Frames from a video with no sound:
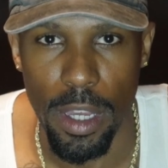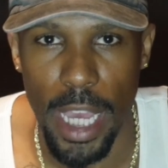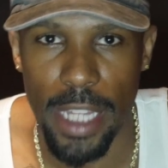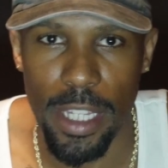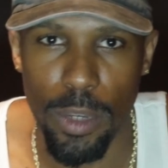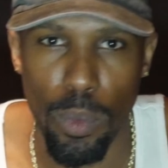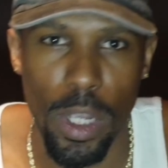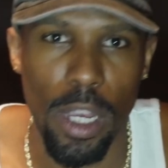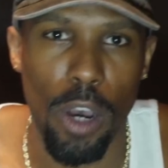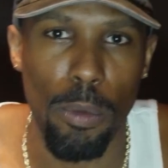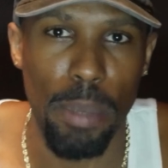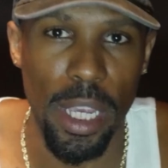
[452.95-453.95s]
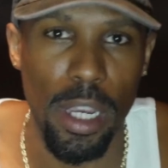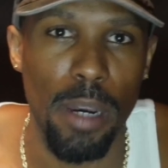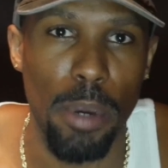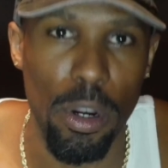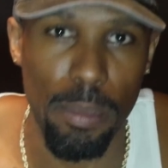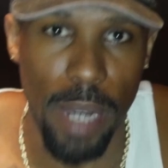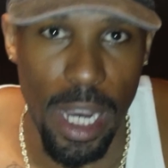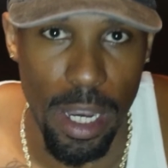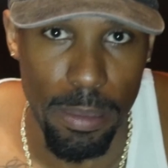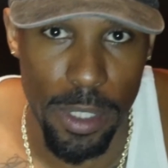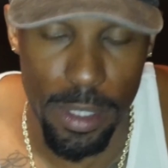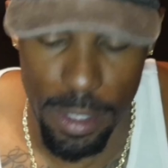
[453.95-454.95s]
And then we go pick up her
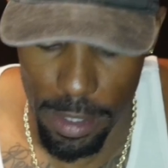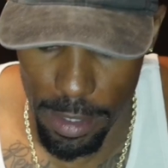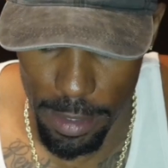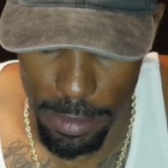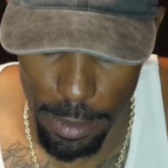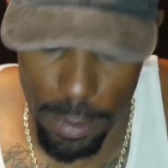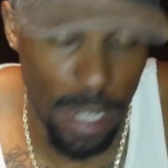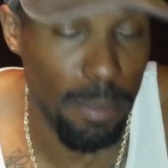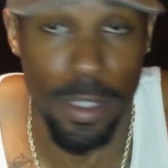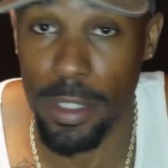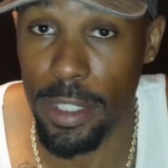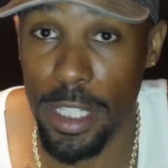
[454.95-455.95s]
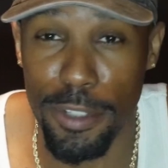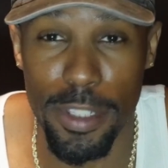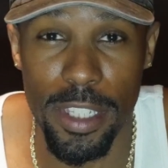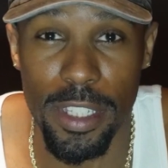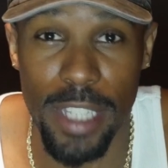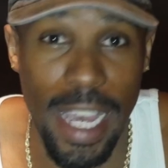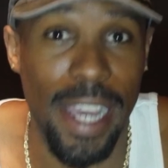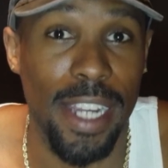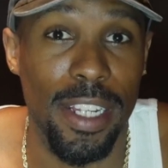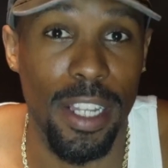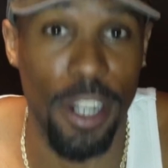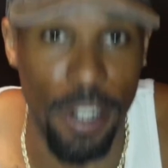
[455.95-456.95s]
mom's. So I'm still just tagging
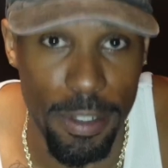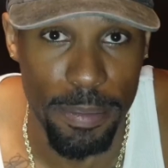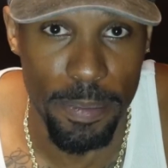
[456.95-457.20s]
along.